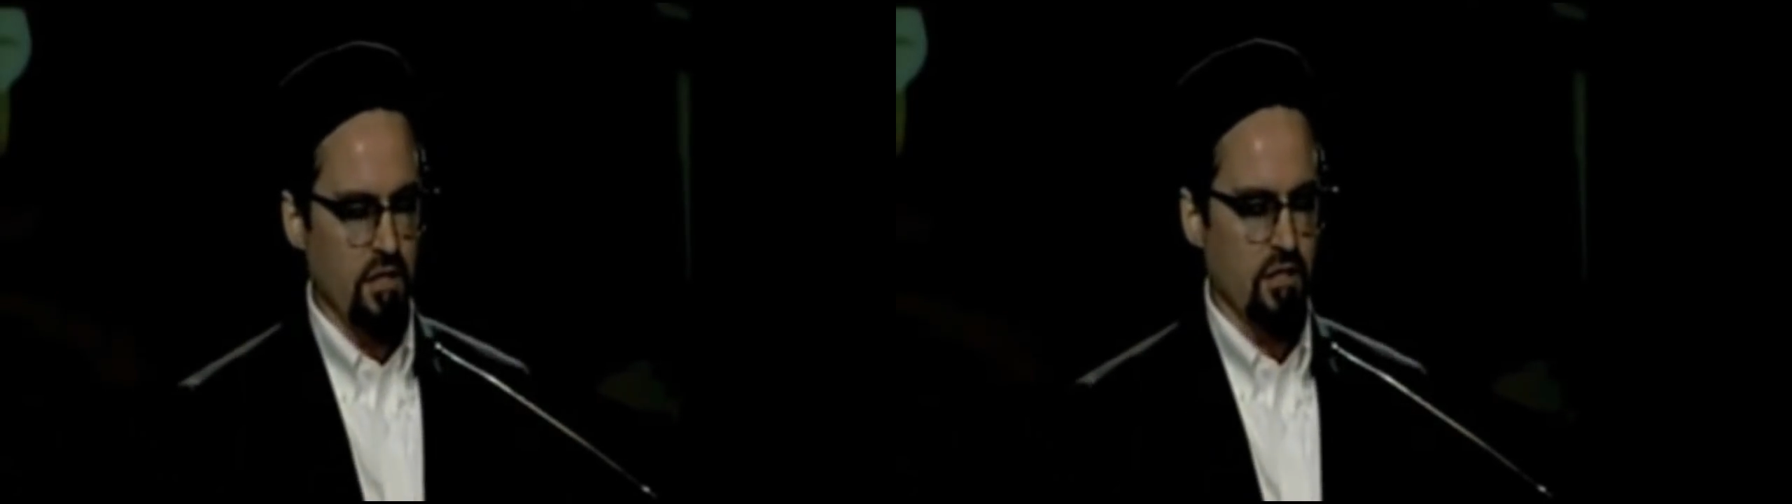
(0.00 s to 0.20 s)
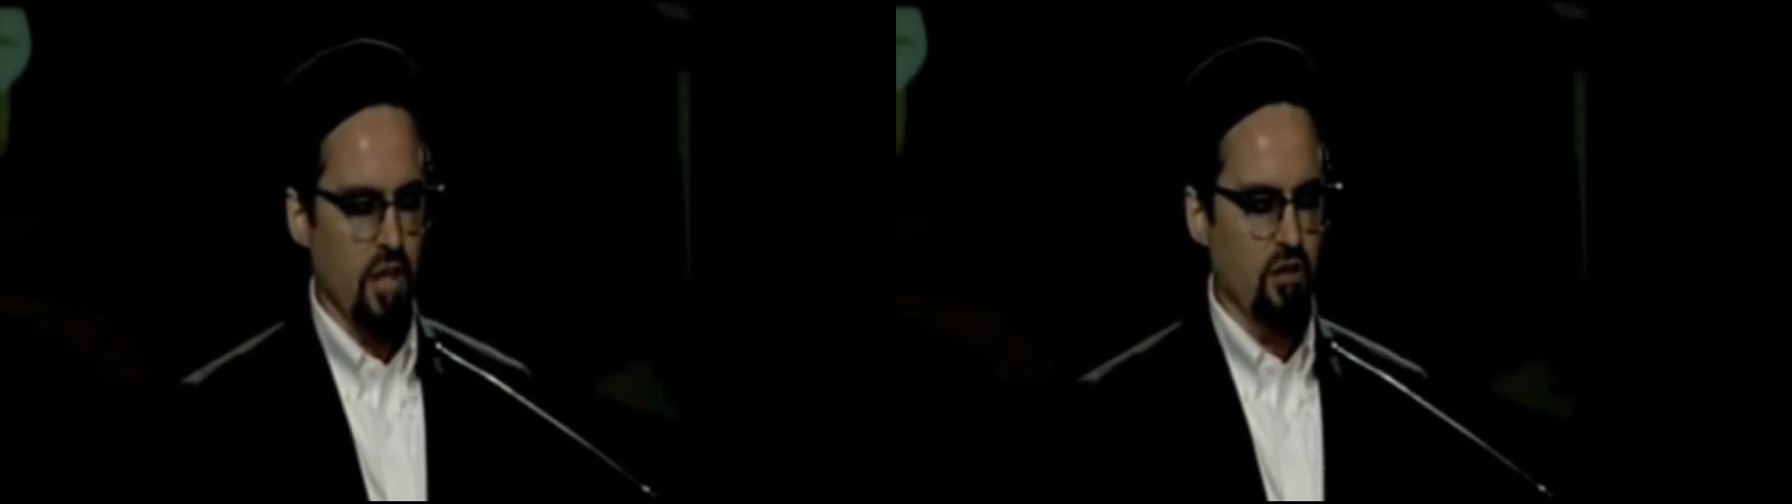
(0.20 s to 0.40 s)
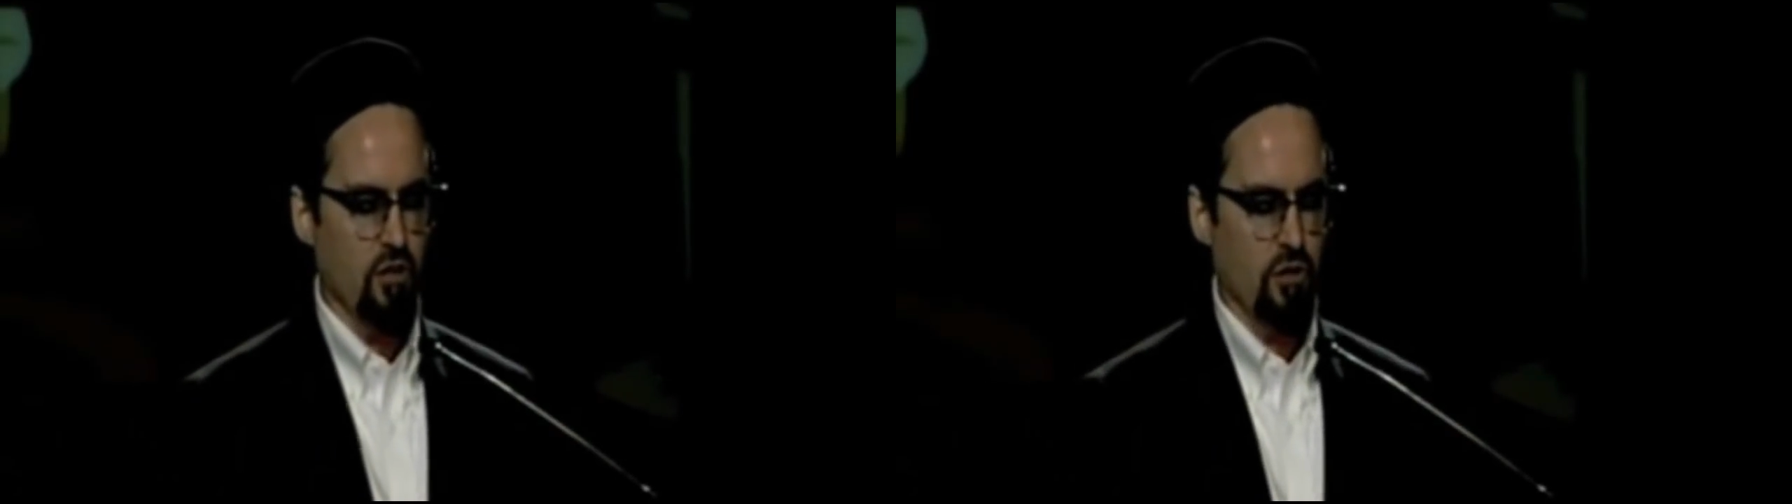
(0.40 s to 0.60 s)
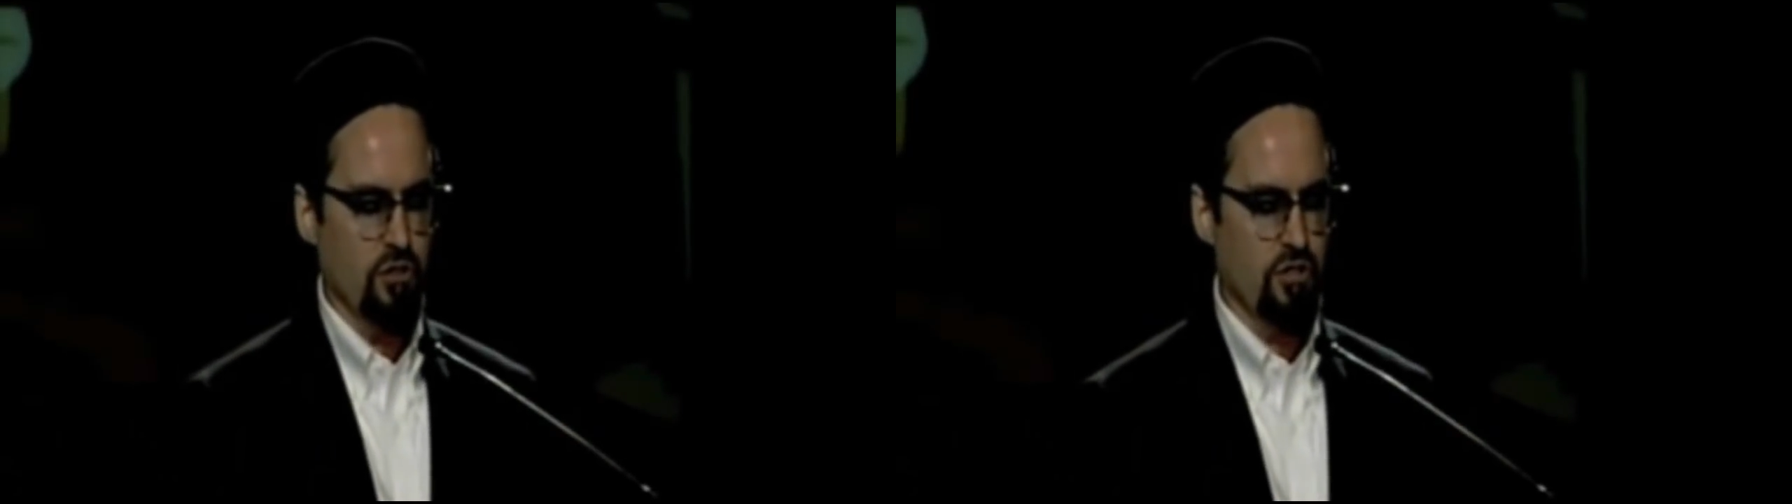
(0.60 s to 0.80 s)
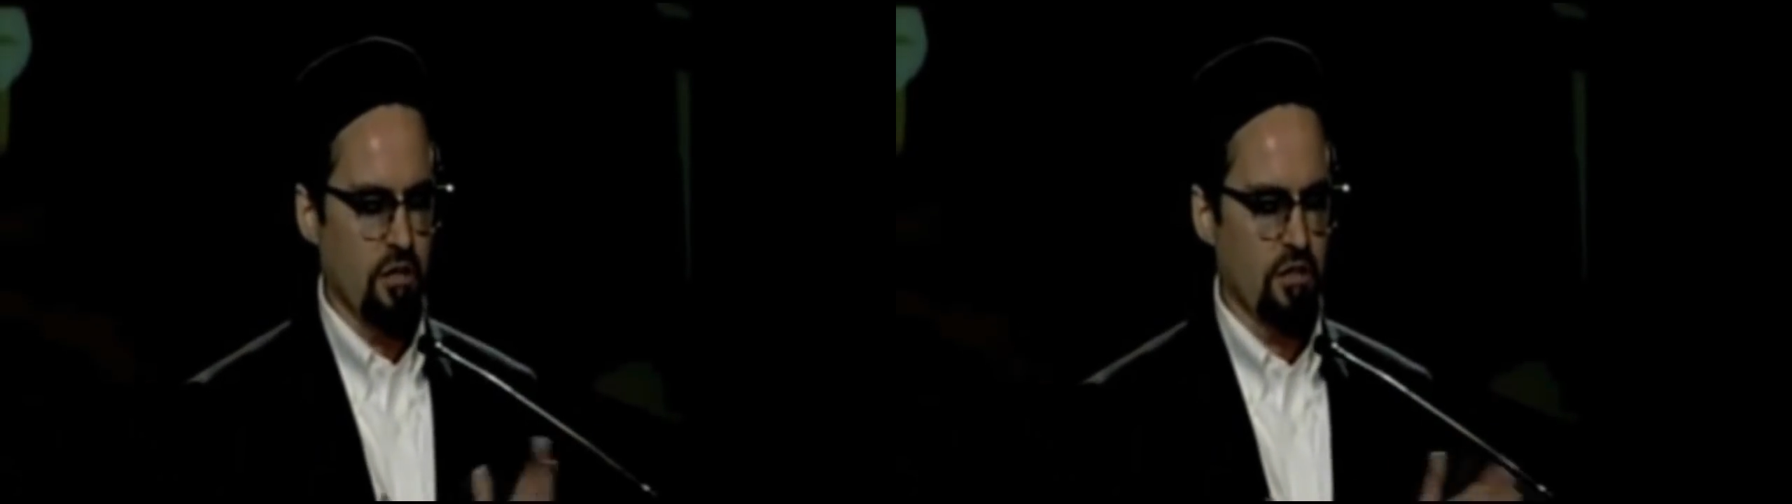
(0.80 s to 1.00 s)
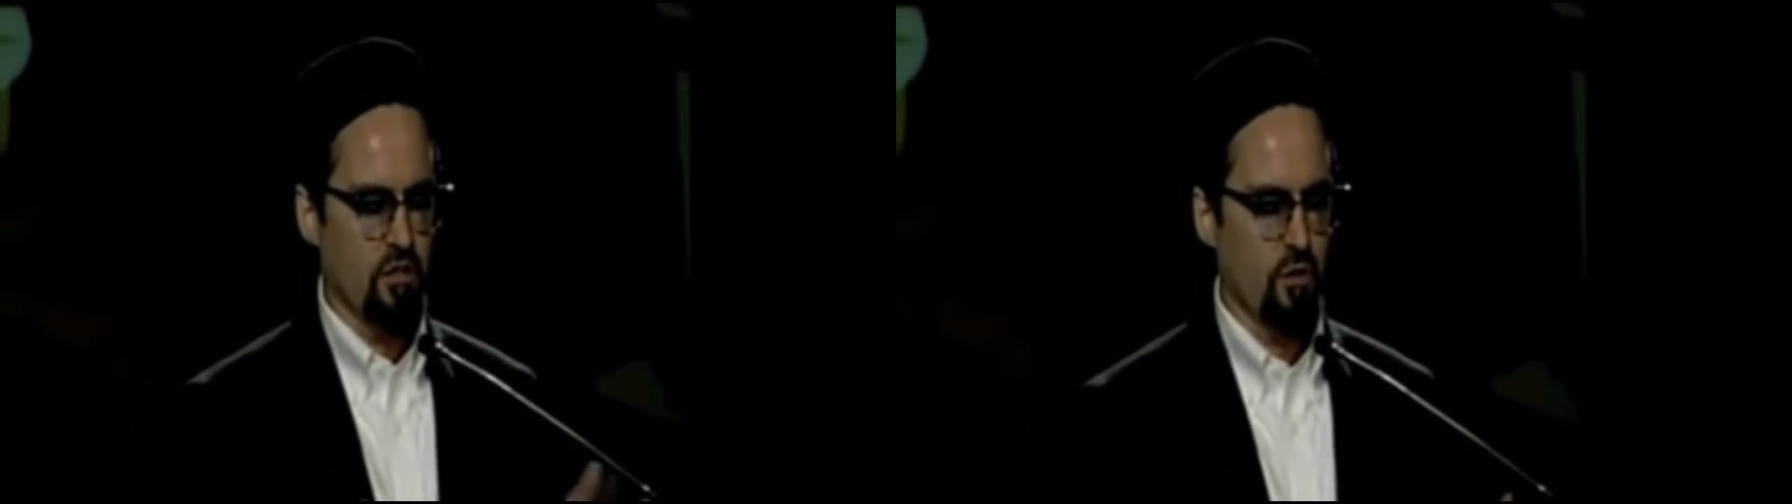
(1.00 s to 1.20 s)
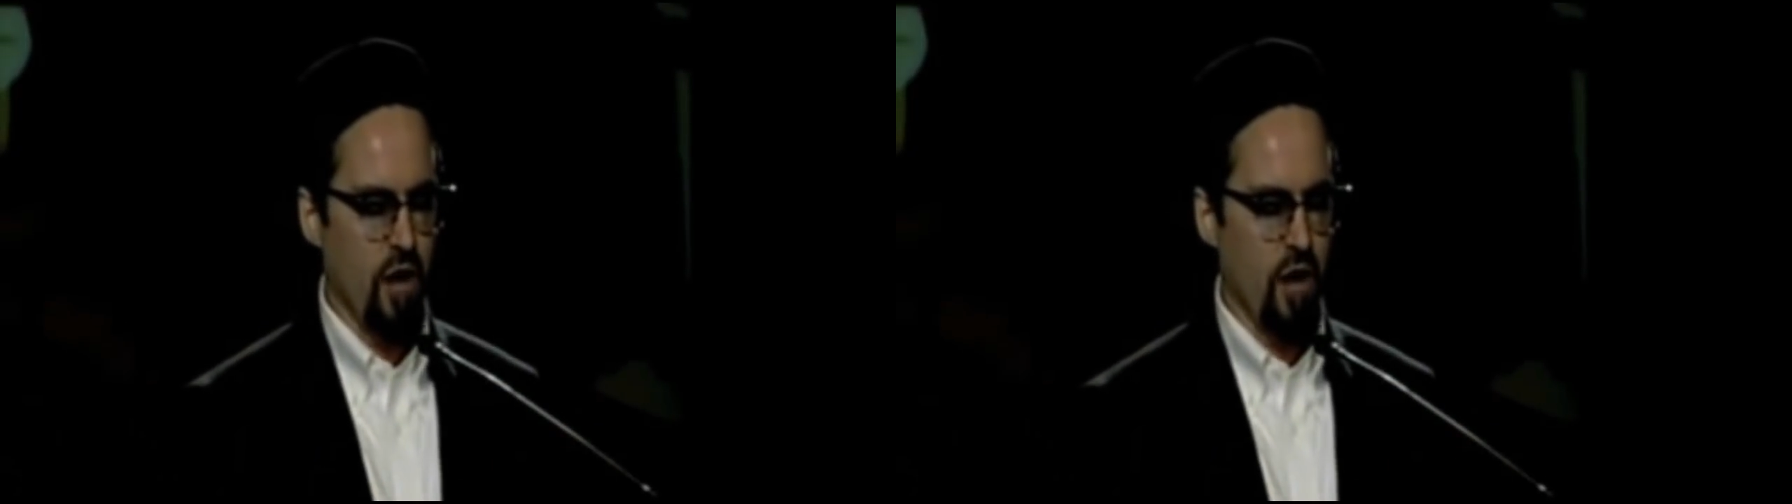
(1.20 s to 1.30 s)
the young girl, started